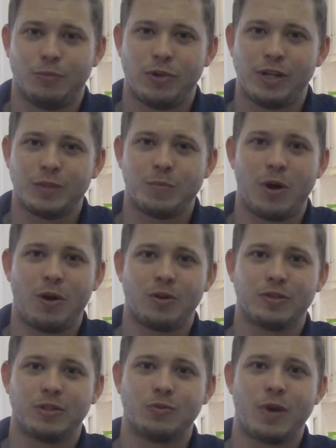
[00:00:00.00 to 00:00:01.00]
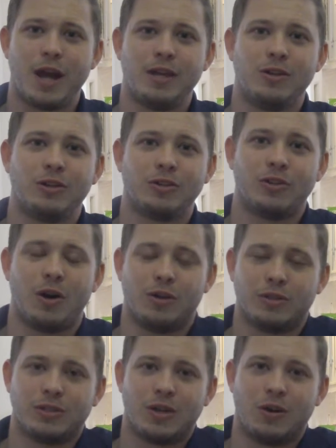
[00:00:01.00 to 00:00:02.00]
Press pause and write your
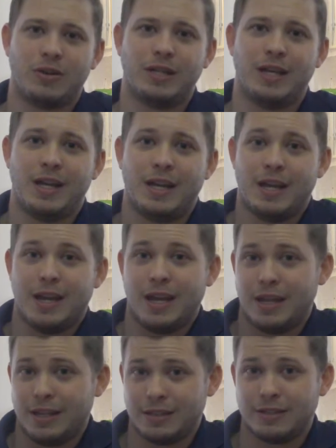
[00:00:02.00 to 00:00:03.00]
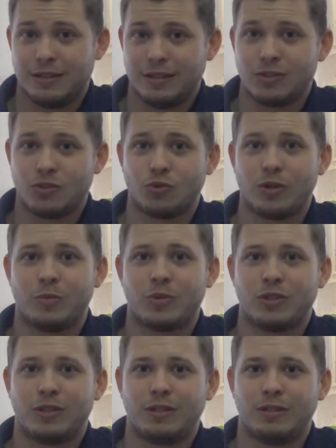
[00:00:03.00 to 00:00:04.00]
thoughts on, is this
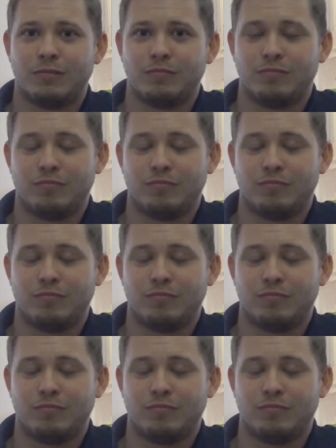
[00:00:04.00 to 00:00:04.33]
scripture